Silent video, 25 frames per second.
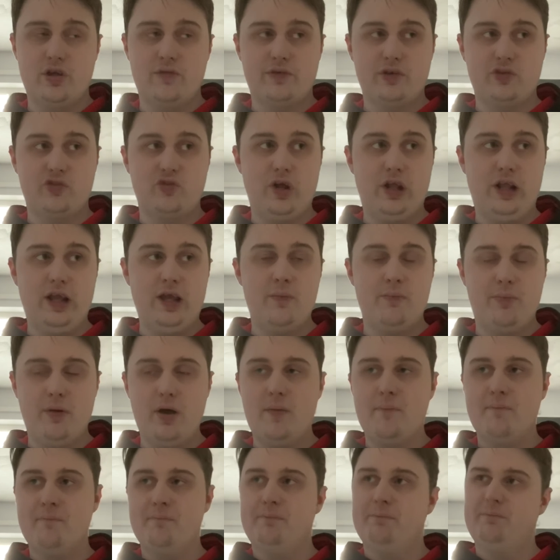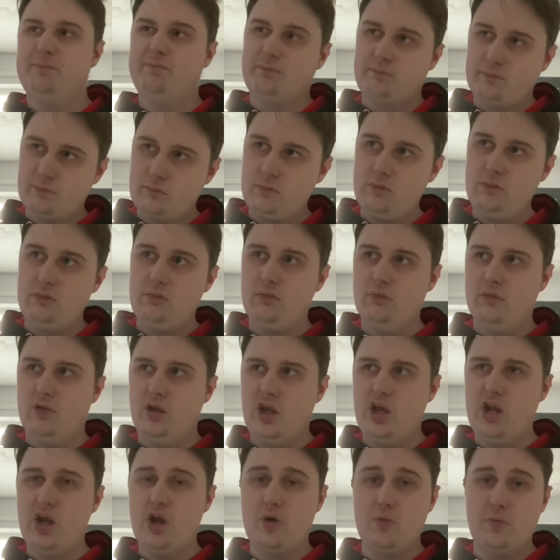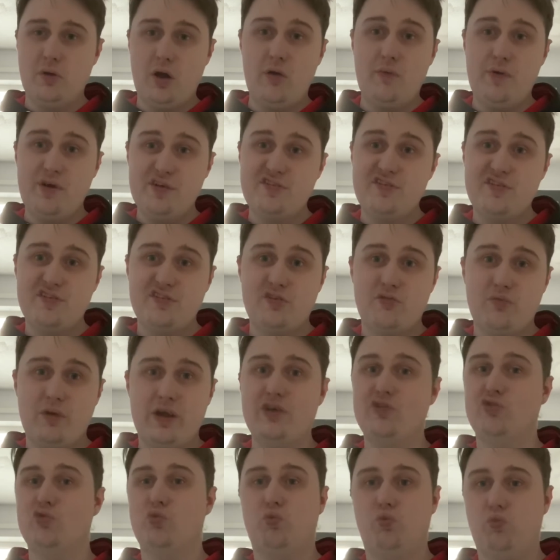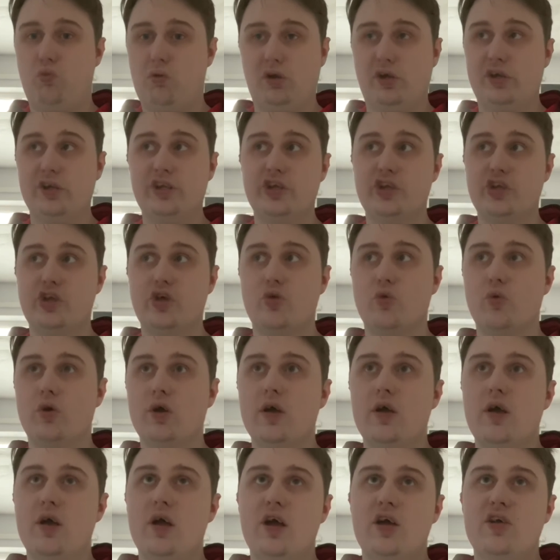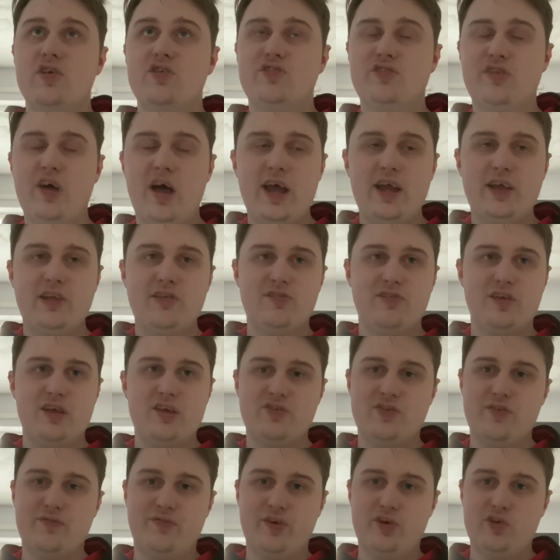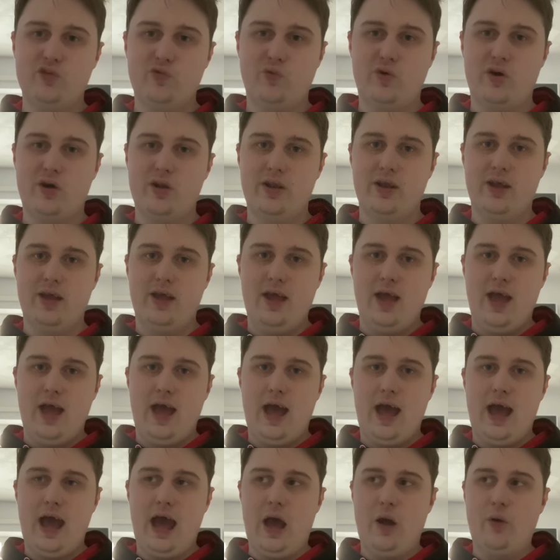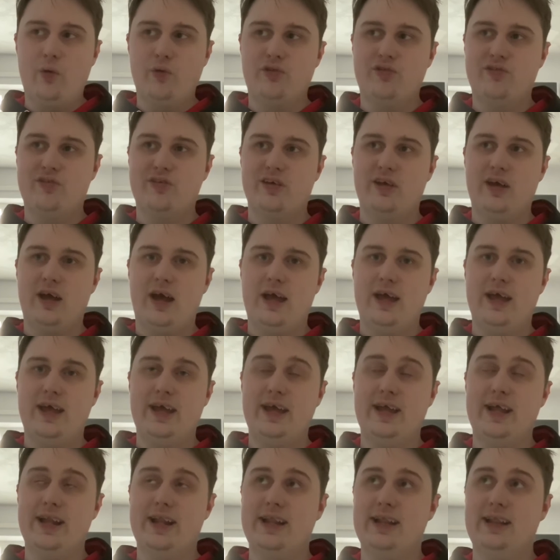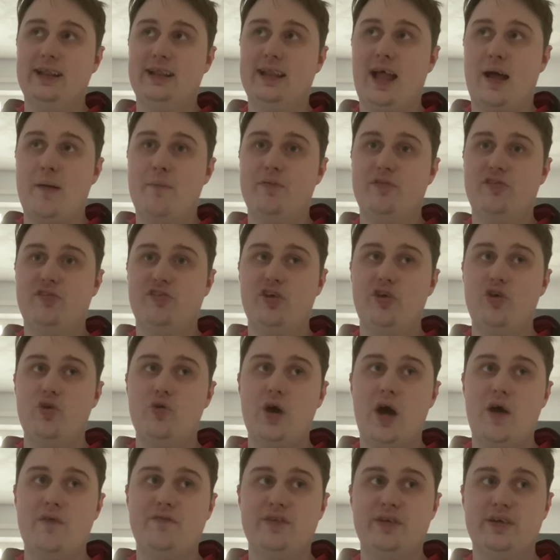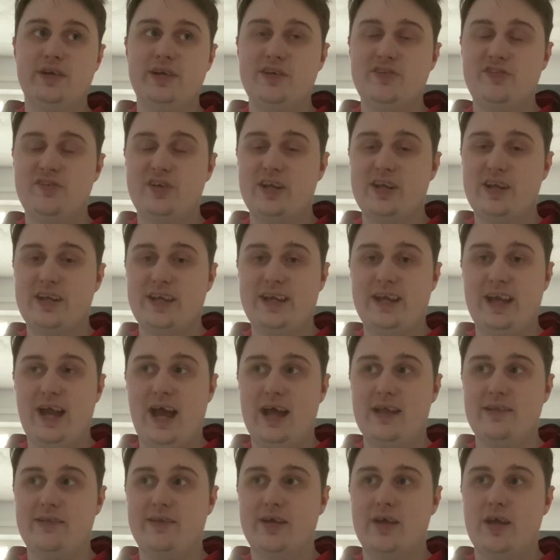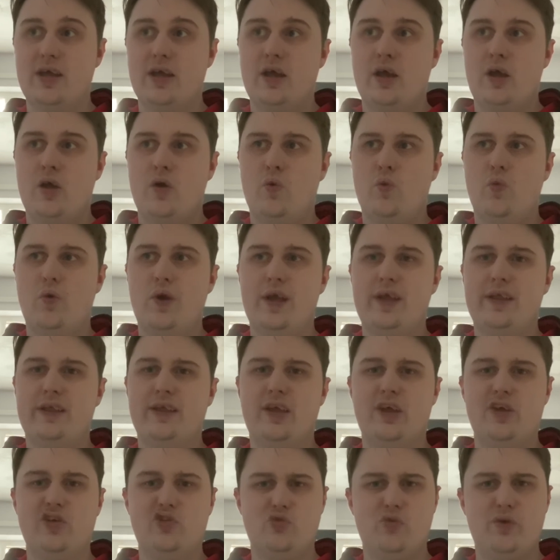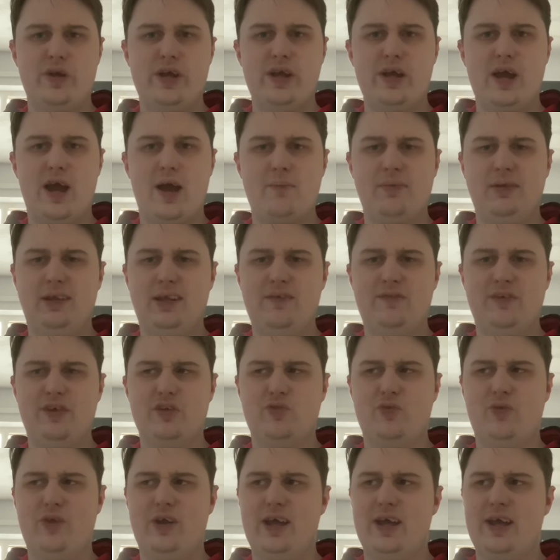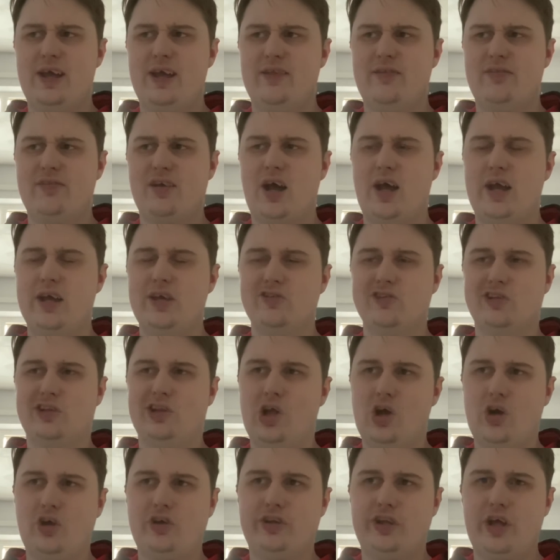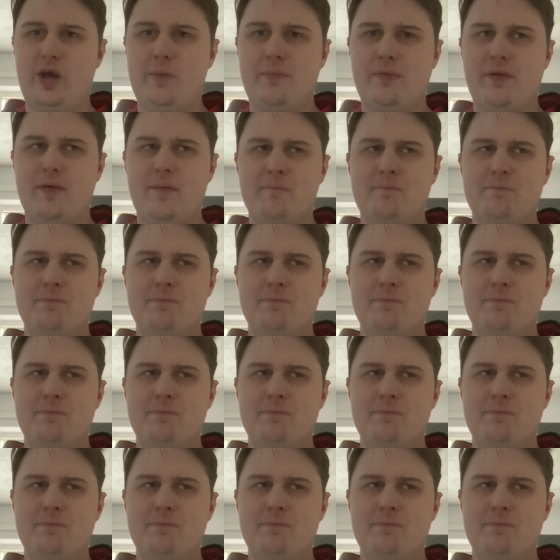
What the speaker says: Australia, but, you know, a race is a race. What can you do? Sainz is the first one out in lap 2 after an incident he had with his rear. I believe his rear tyre locked up,